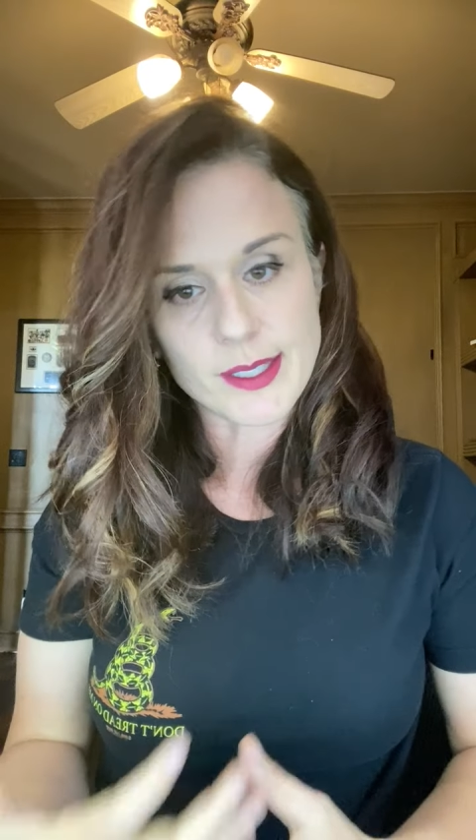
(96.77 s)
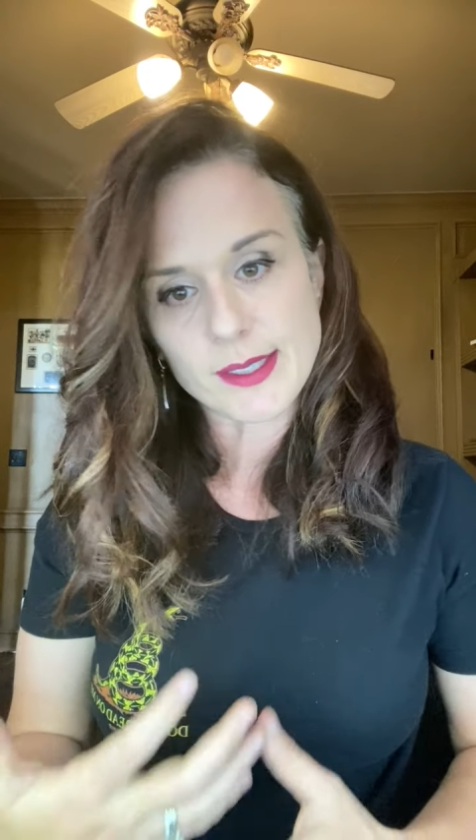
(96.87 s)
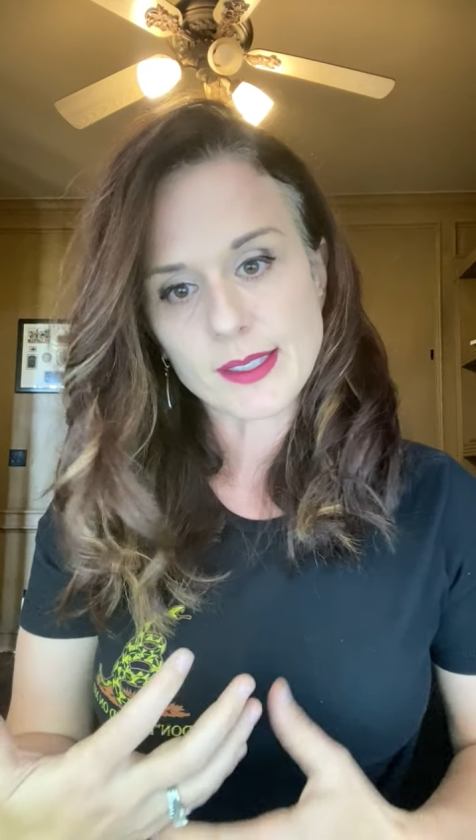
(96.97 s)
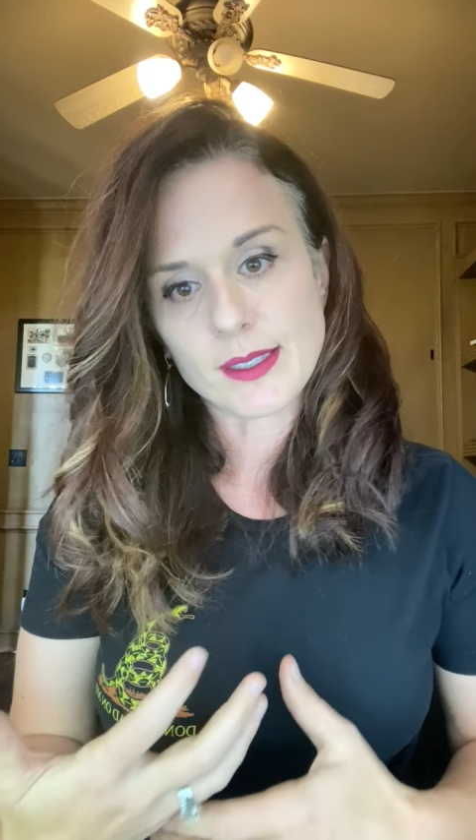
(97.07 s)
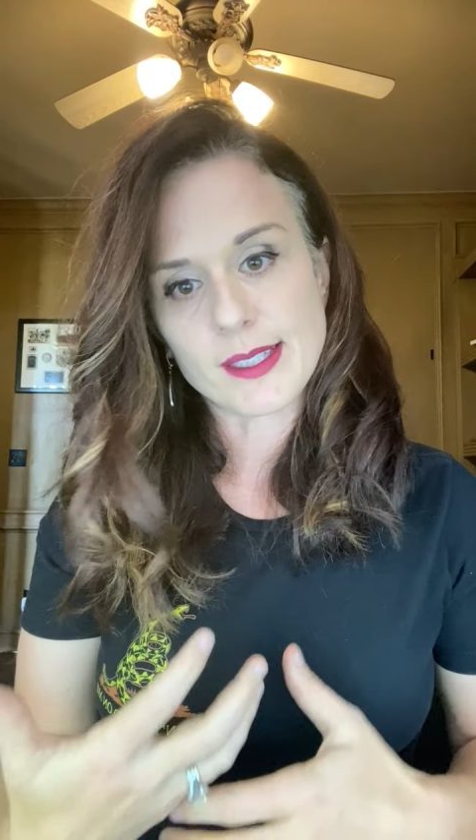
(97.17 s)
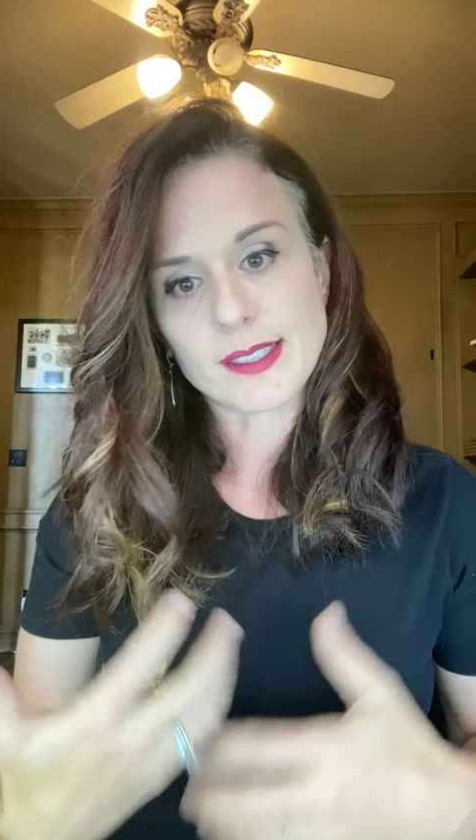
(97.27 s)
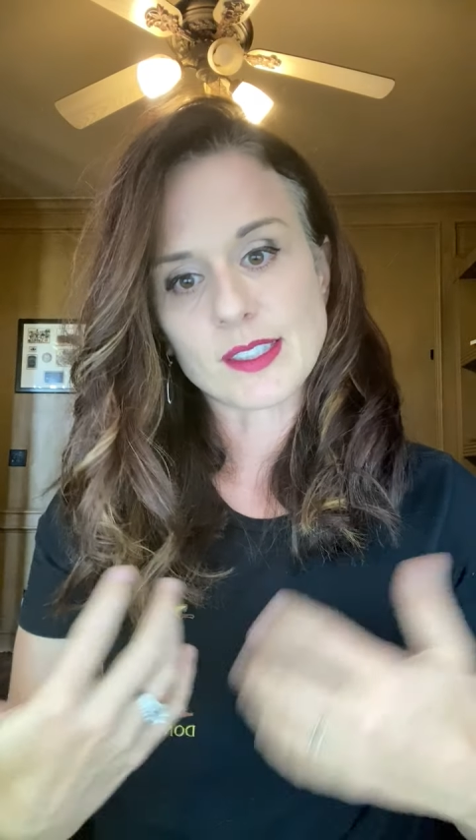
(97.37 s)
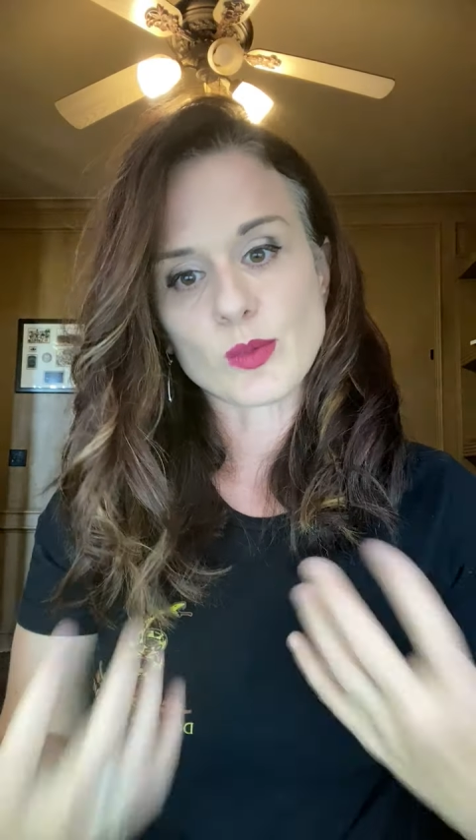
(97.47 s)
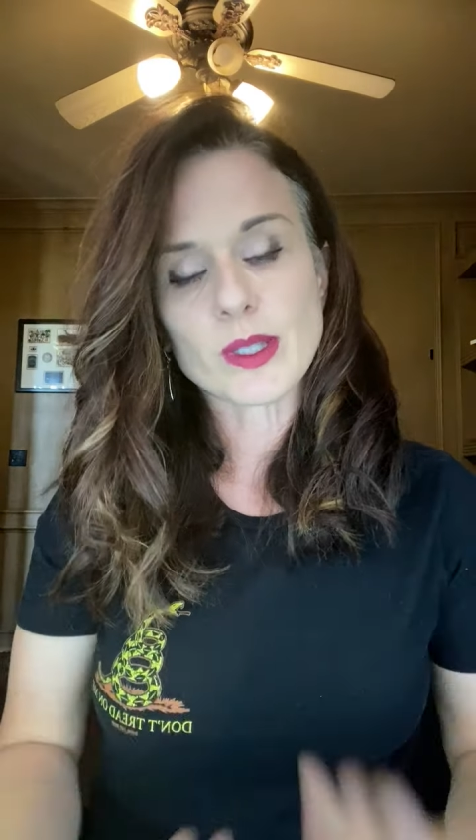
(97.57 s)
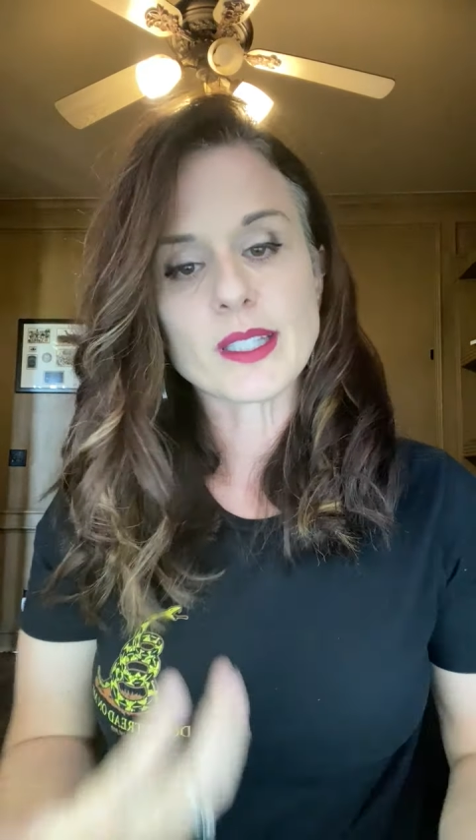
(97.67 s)
this
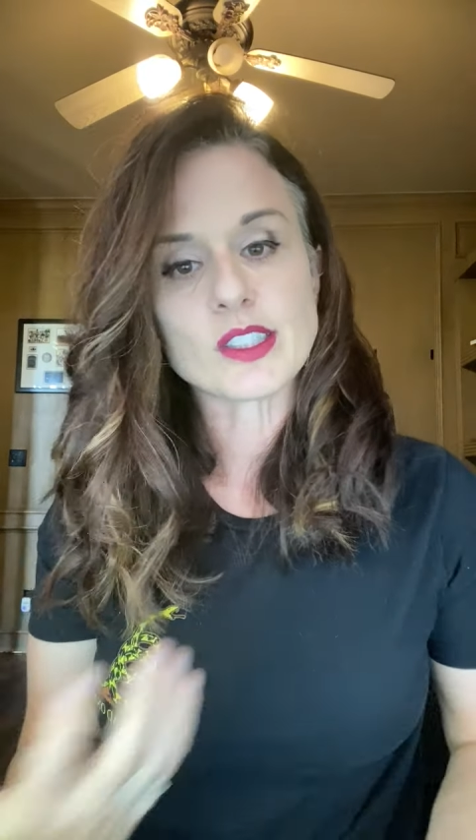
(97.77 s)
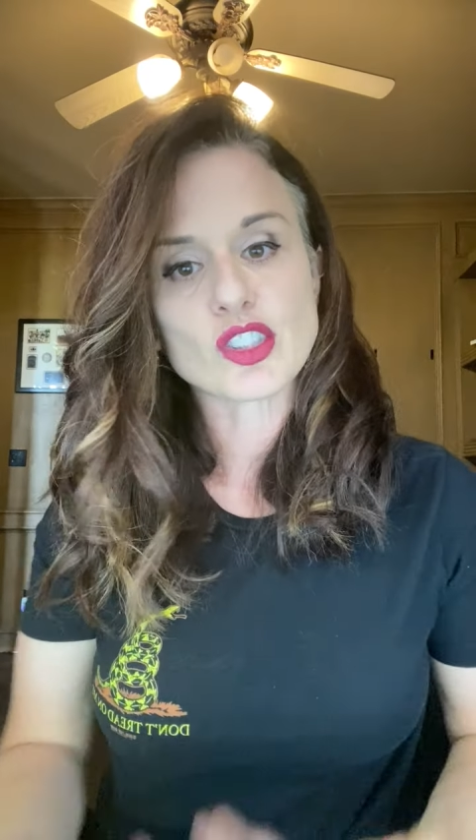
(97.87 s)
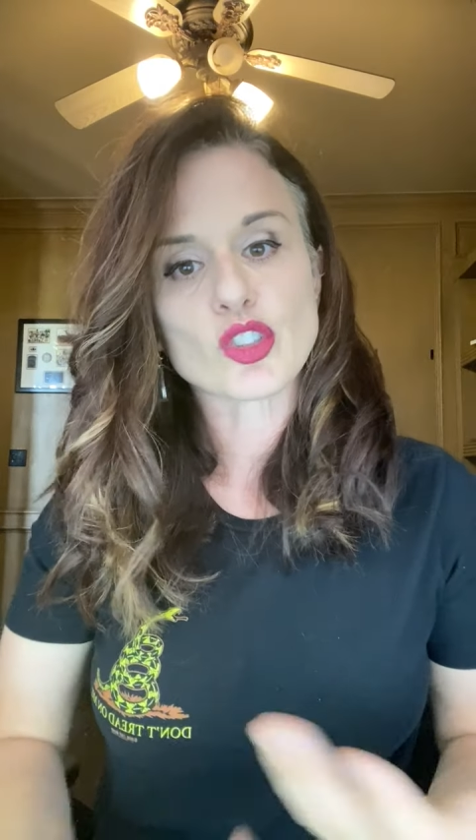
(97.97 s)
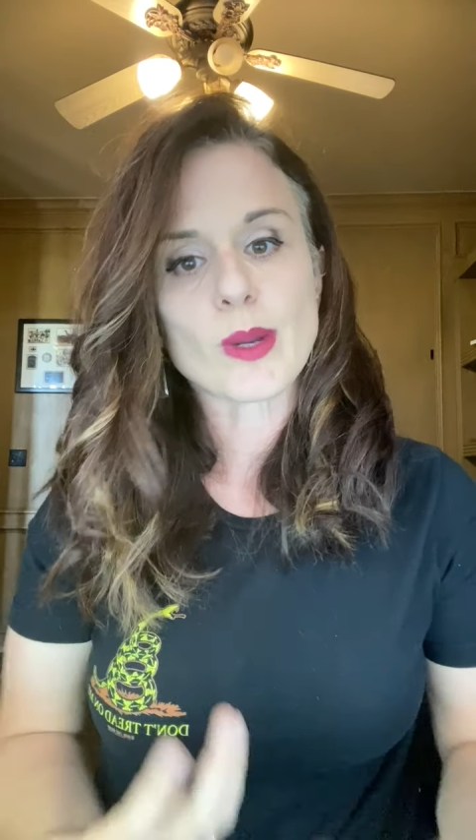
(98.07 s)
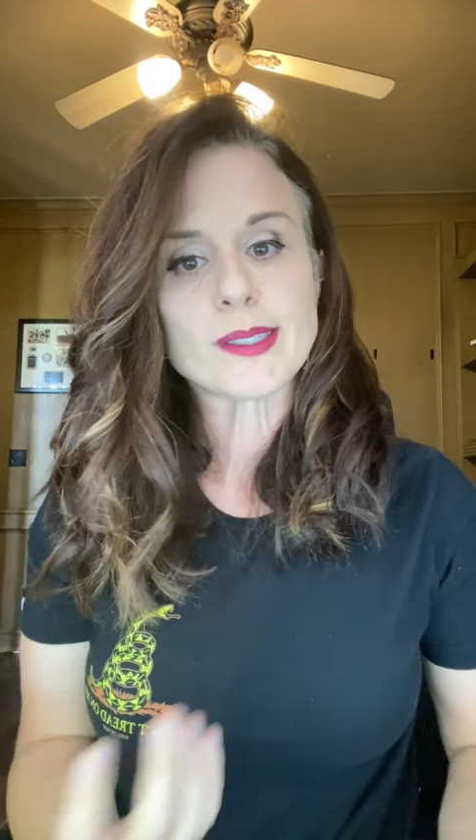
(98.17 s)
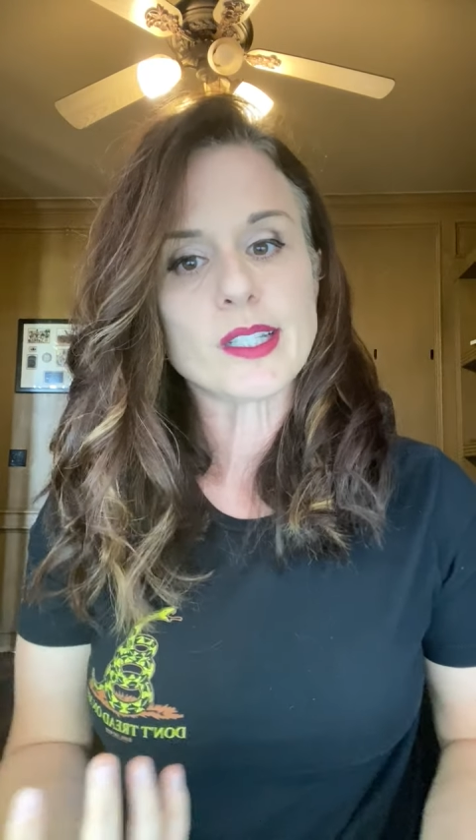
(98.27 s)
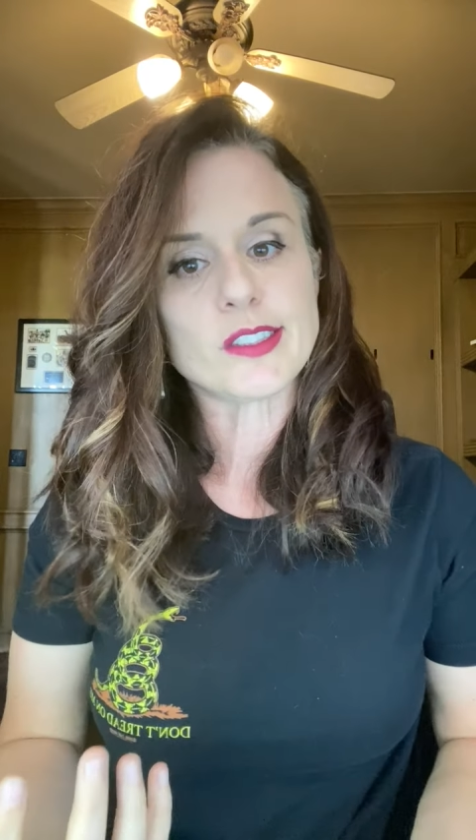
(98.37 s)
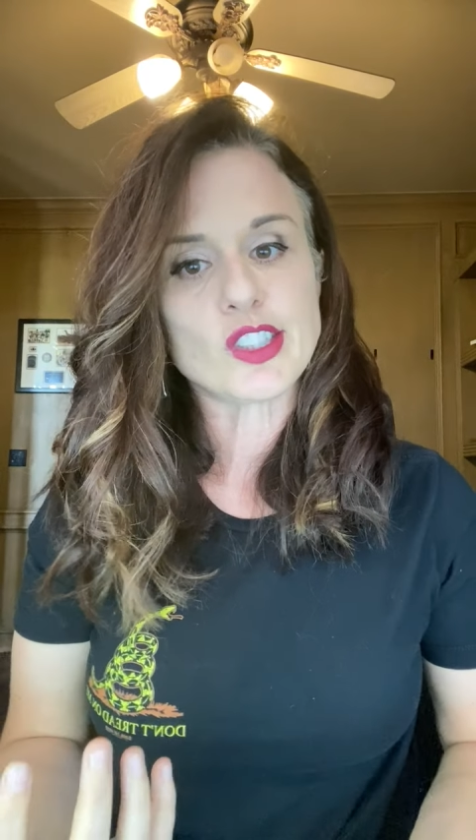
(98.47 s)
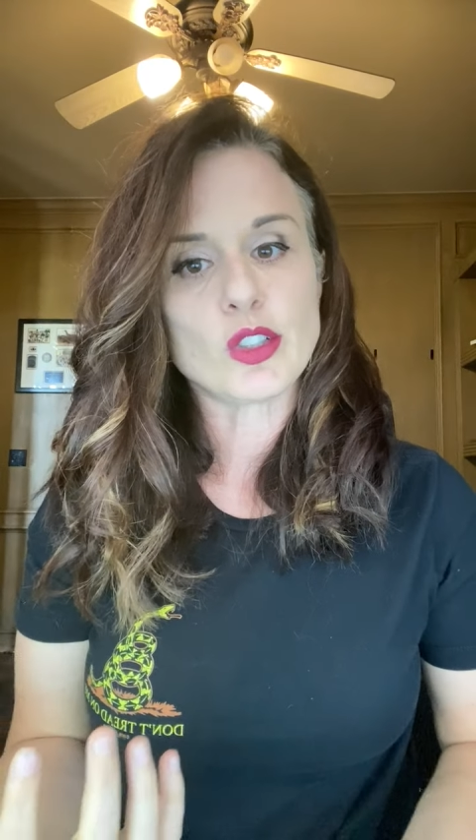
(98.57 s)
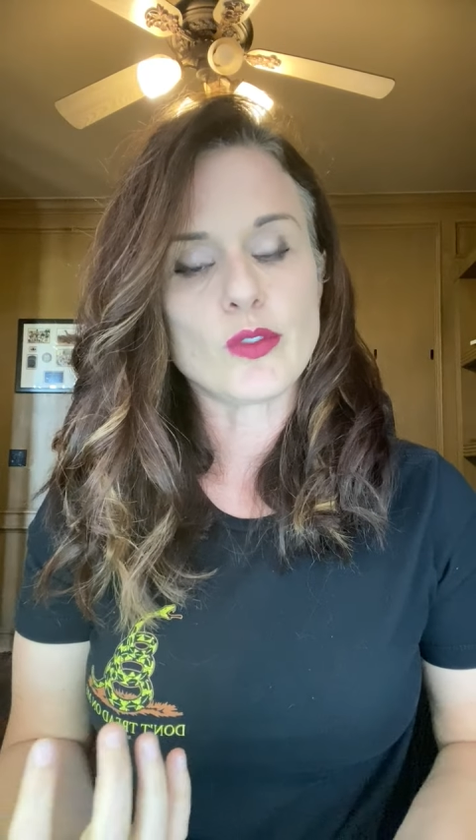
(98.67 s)
is really just directed
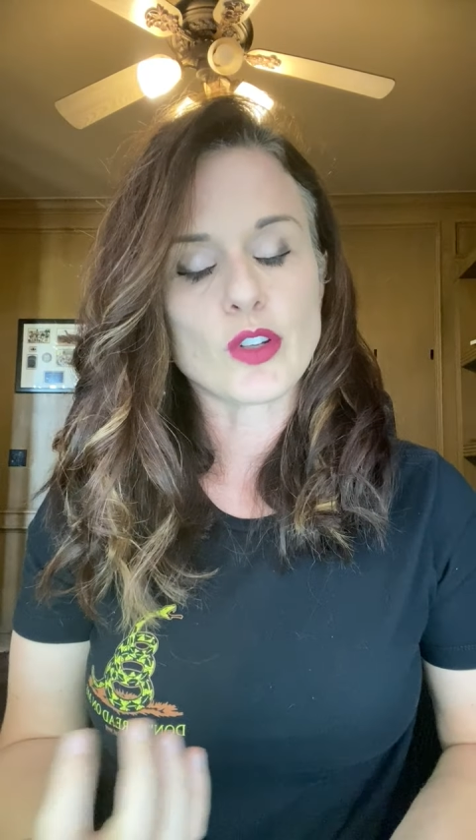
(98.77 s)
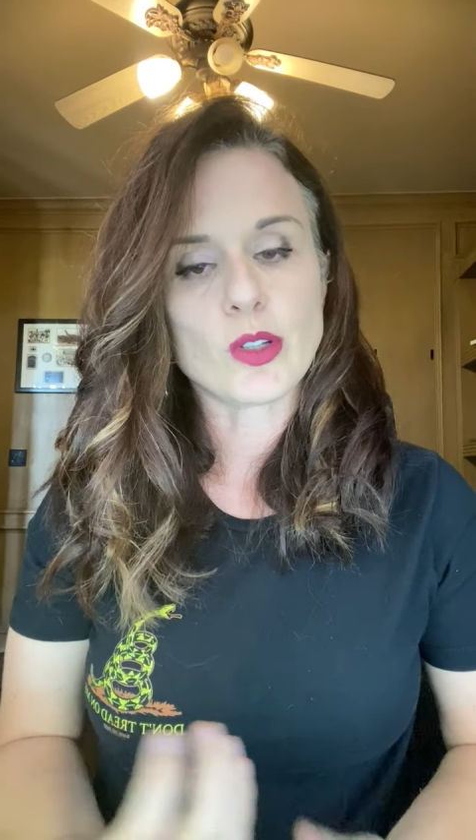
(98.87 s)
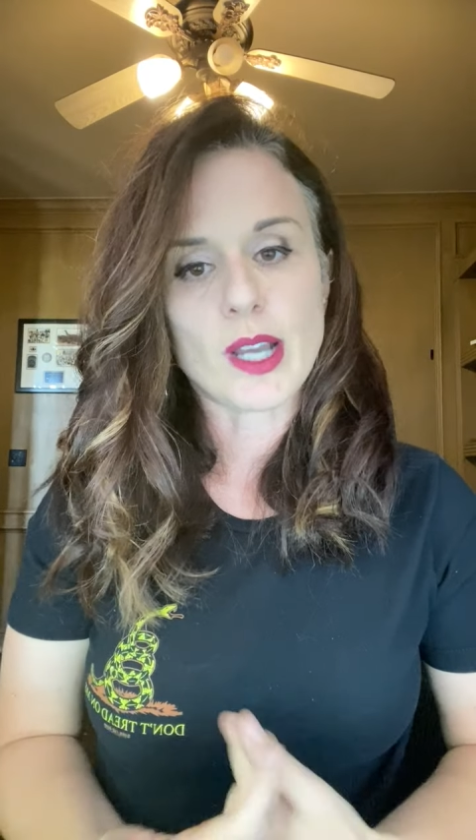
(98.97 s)
at you for you